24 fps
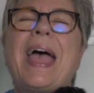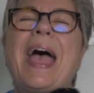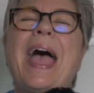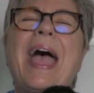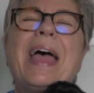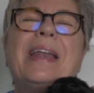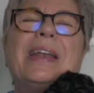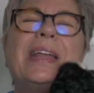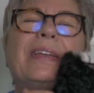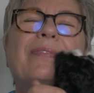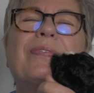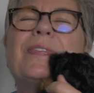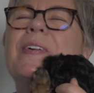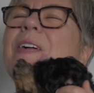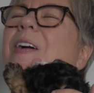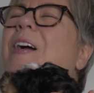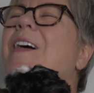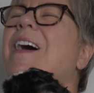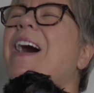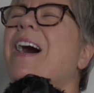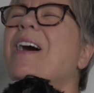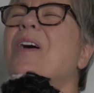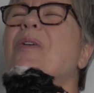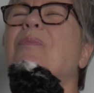And if
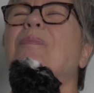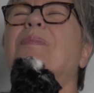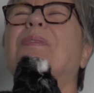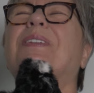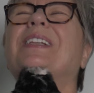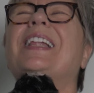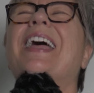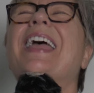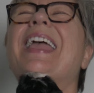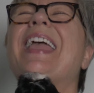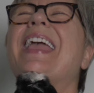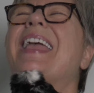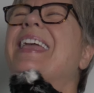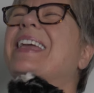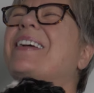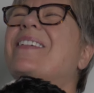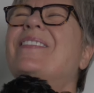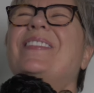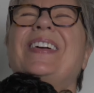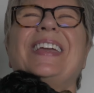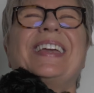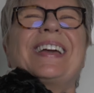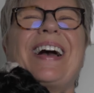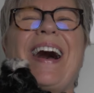we're out playing
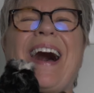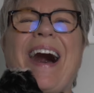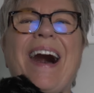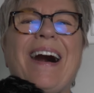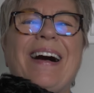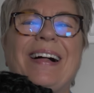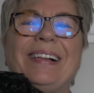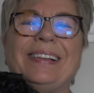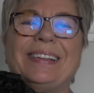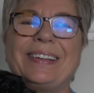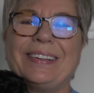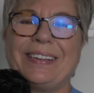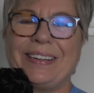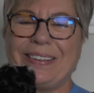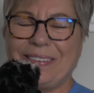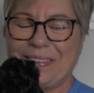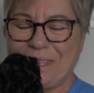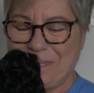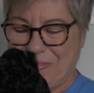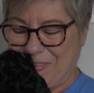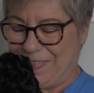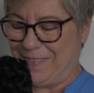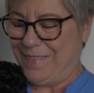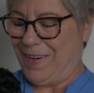and we call her
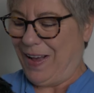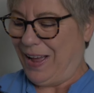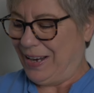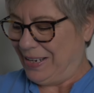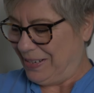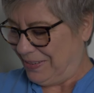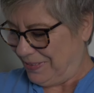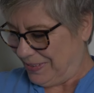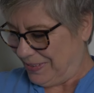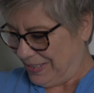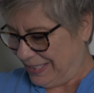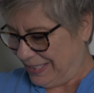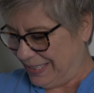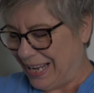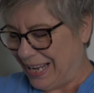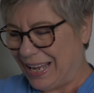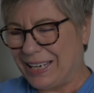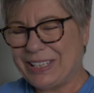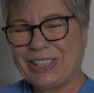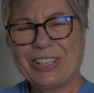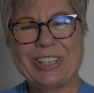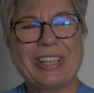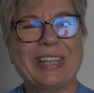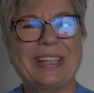and we want her
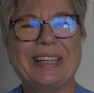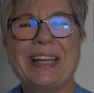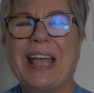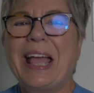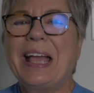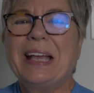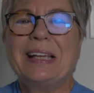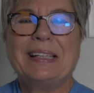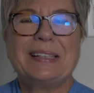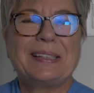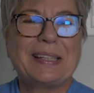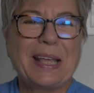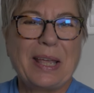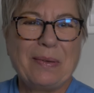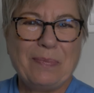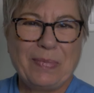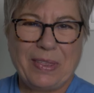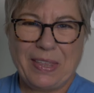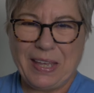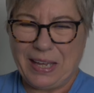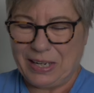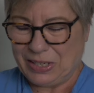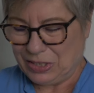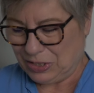attention, same
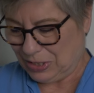thing.